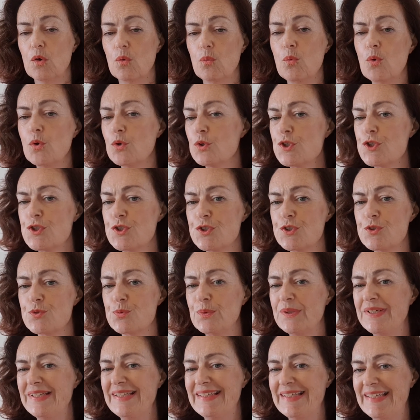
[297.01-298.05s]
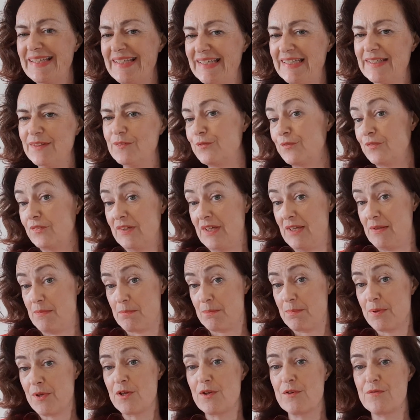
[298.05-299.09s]
What should we leave
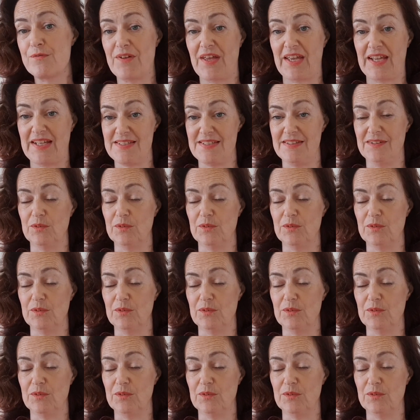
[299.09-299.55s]
imperfect